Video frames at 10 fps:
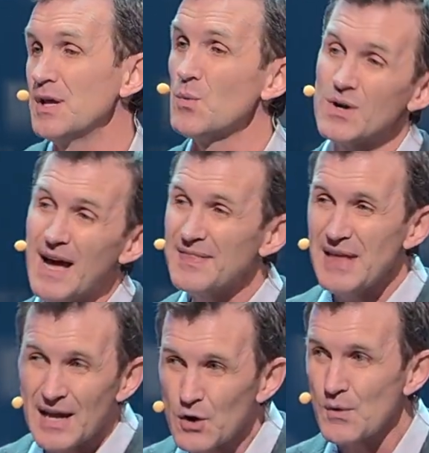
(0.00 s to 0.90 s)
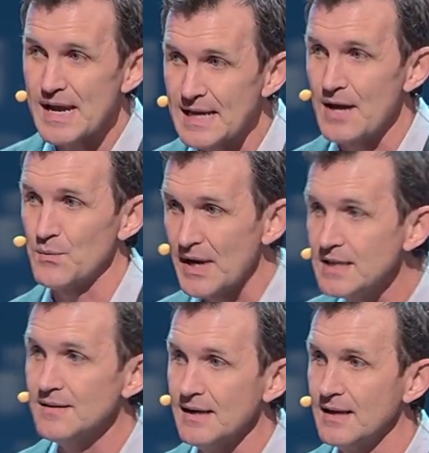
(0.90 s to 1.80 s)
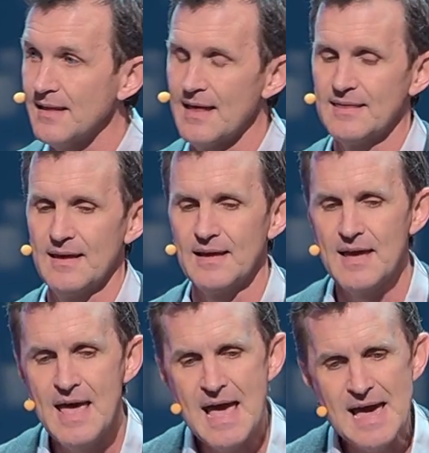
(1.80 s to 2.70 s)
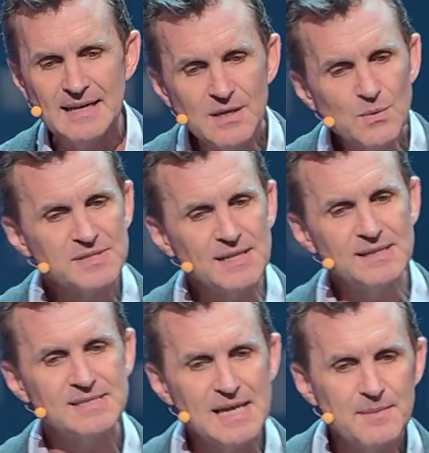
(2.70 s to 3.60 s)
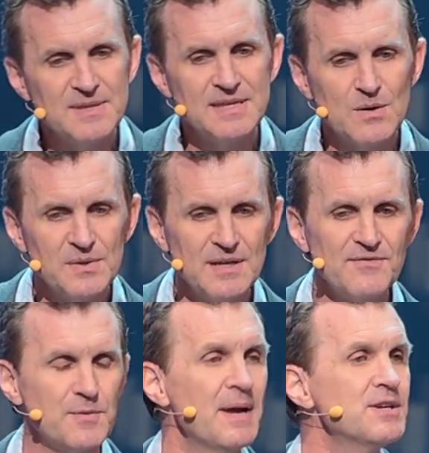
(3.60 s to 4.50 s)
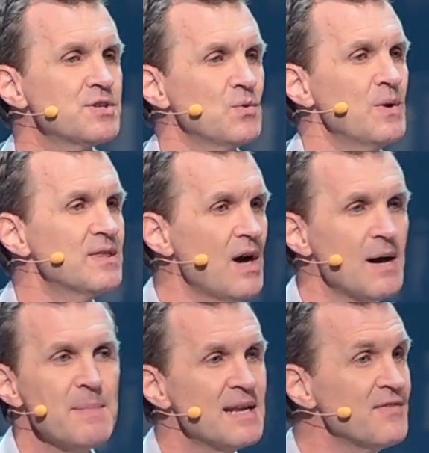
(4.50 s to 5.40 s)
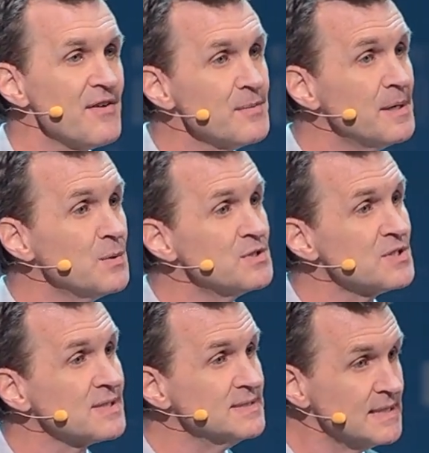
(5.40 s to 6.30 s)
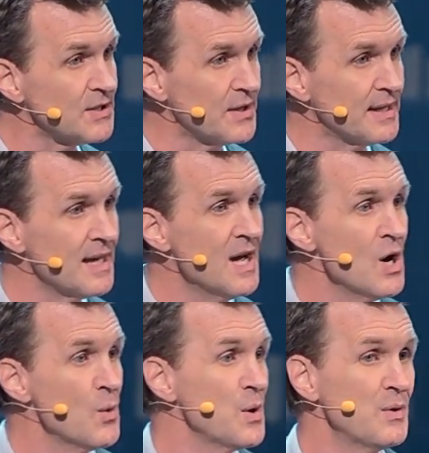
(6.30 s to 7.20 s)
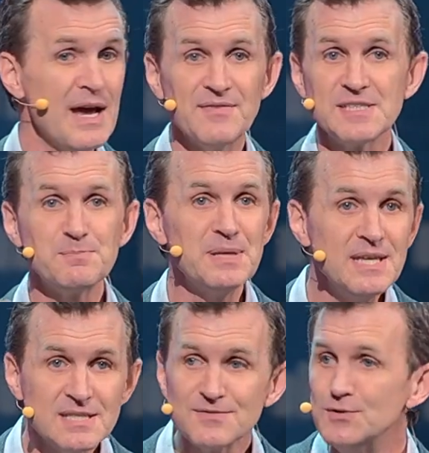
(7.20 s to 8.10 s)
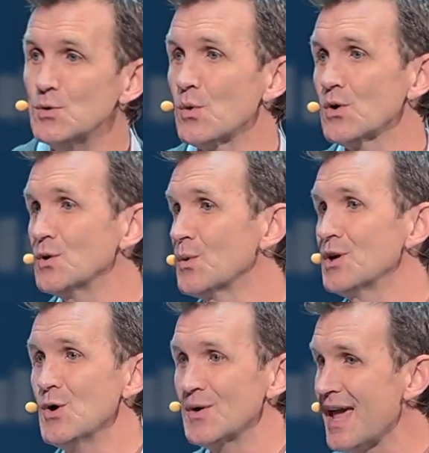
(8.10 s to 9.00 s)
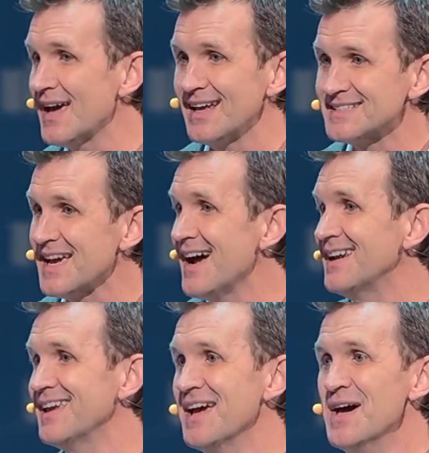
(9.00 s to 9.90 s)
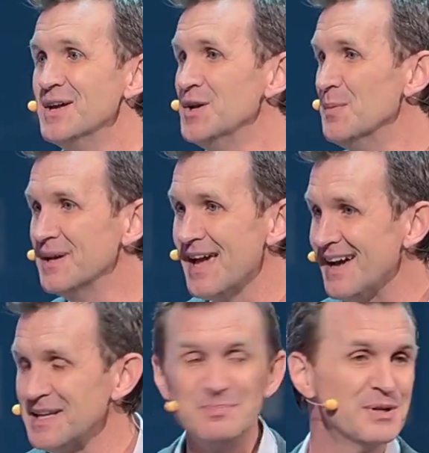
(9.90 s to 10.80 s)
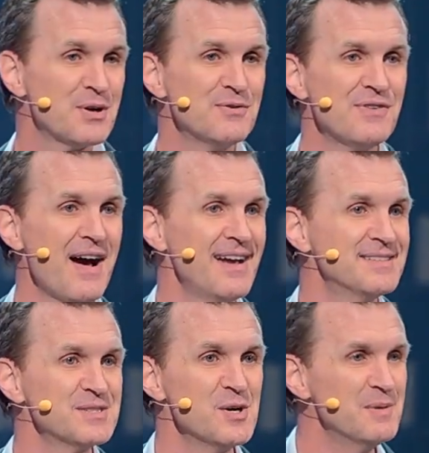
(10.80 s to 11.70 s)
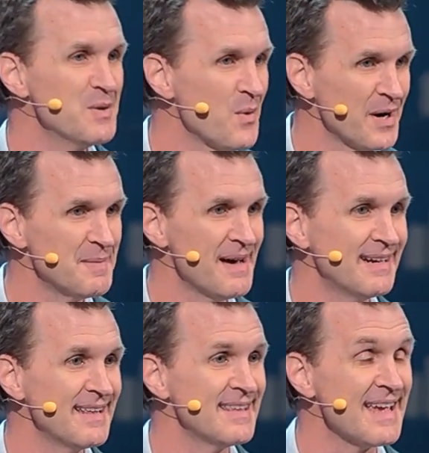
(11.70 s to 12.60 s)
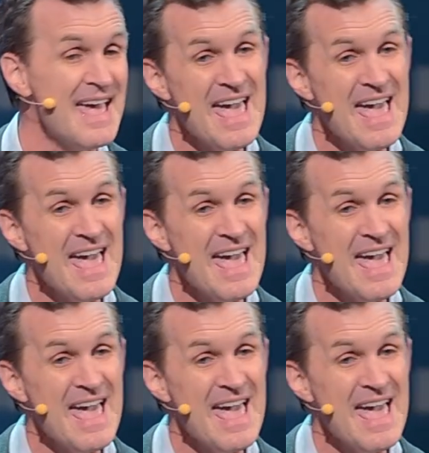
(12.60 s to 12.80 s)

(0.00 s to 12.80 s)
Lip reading: and we're not that great at regulating that thing. And I think we're saying the same thing with information. We thought, man, if everybody was just literate, we would have this peaceful world where nobody had anxiety, nobody had any political fights, nobody worried about anything.